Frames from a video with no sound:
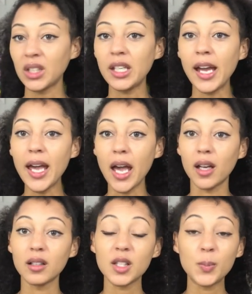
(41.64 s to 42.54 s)
Yeah,
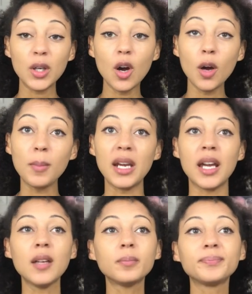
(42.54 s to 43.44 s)
it's been a hot
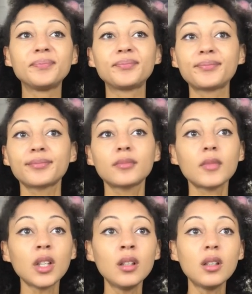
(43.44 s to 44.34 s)
minute,
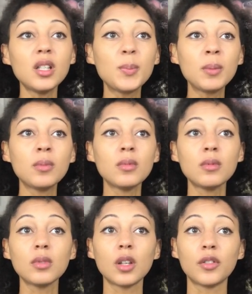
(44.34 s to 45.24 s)
it's
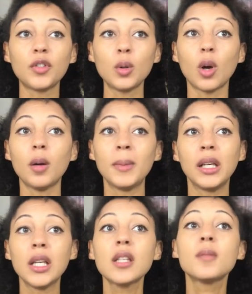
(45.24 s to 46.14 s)
been a few hot
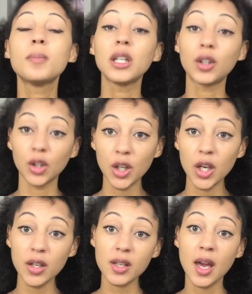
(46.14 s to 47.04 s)
minutes
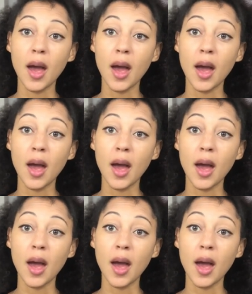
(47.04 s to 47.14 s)
because